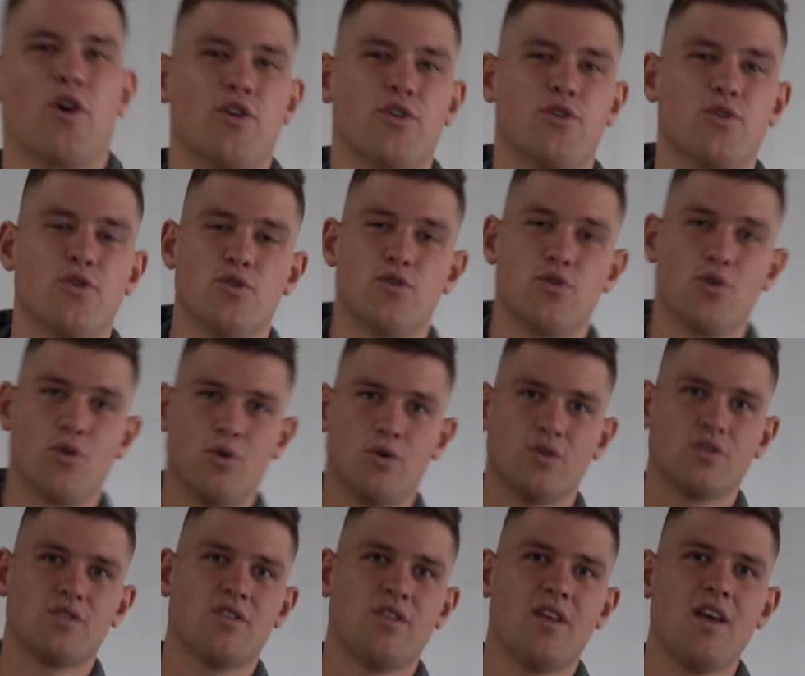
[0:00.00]
to do
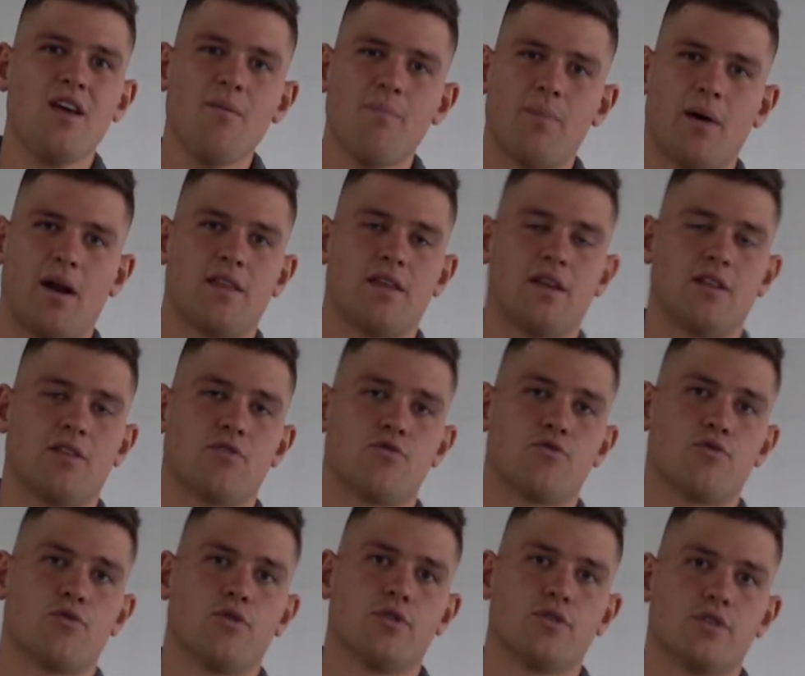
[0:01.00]
doors on there, but I think the
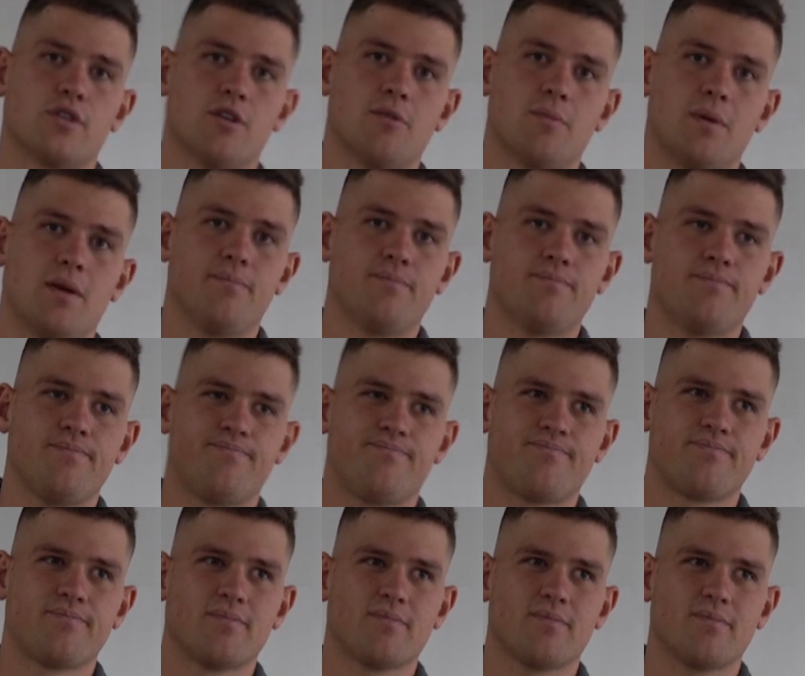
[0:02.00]
drawers are going to be
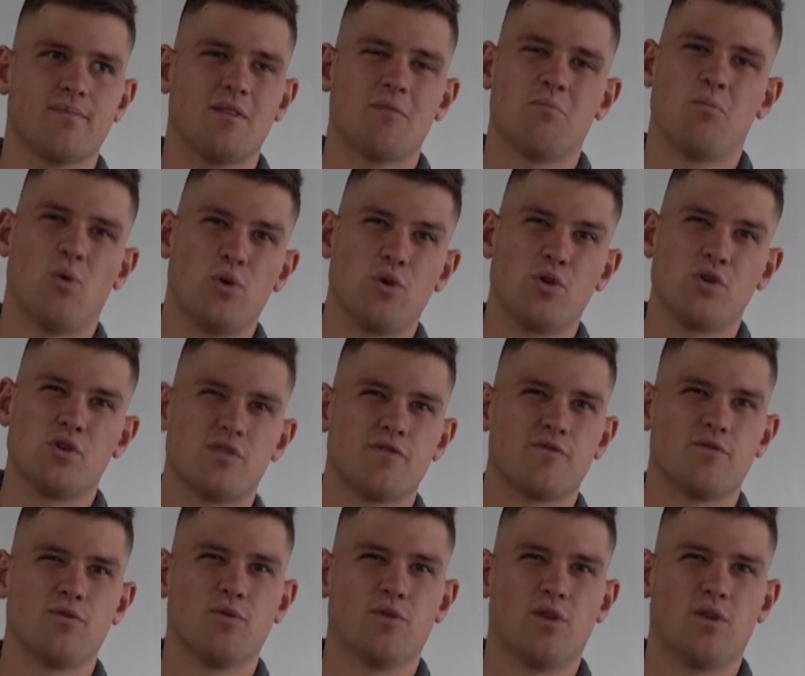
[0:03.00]
more useful.